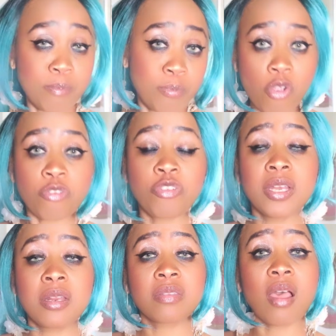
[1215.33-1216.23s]

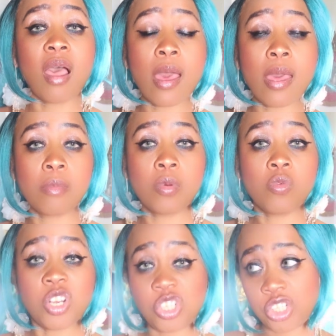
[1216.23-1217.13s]
boyfriend in the time
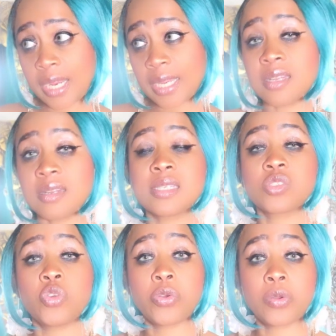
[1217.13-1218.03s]
was checking
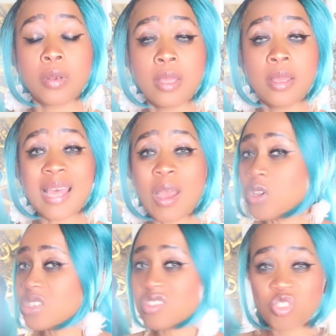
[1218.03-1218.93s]
this girl that
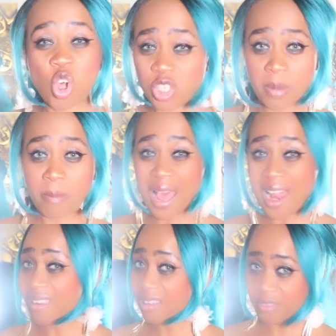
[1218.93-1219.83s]
was not in
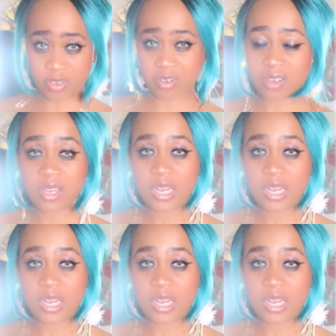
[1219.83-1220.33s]
my level,